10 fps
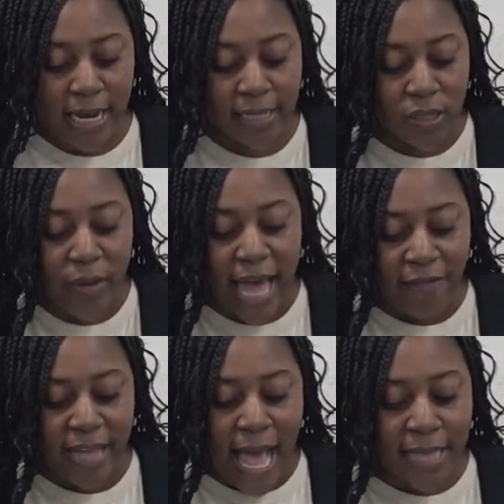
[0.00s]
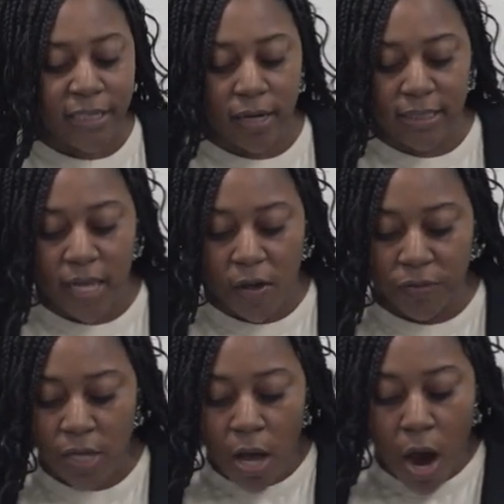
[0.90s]
And so we have to ask
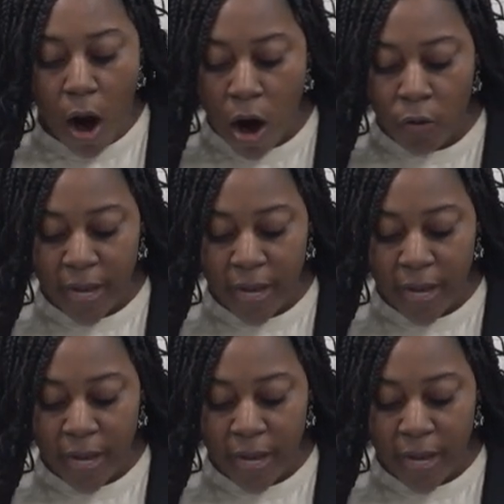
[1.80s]
ourselves, are